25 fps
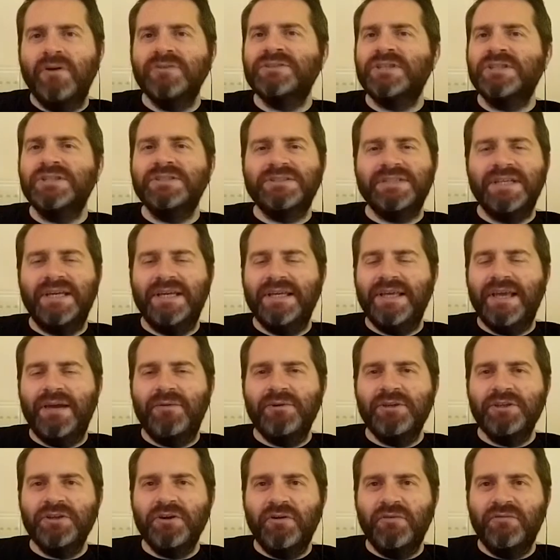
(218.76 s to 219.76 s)
I was going to say, yeah,
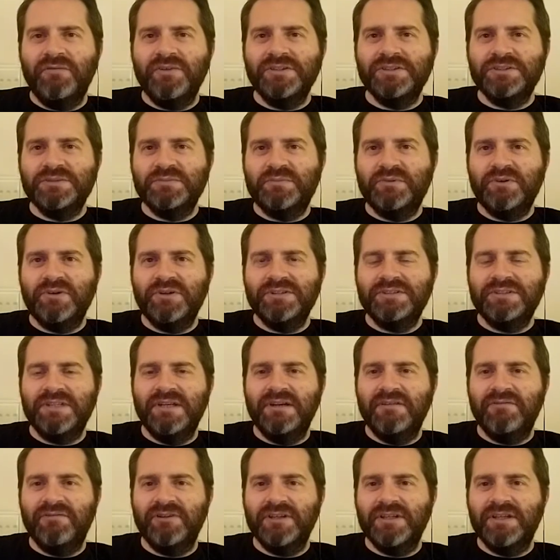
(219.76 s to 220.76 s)
when you got Vincent Price
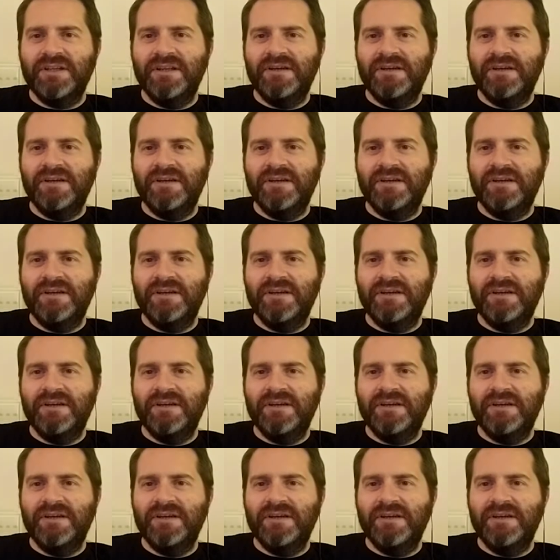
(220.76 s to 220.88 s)
delivering the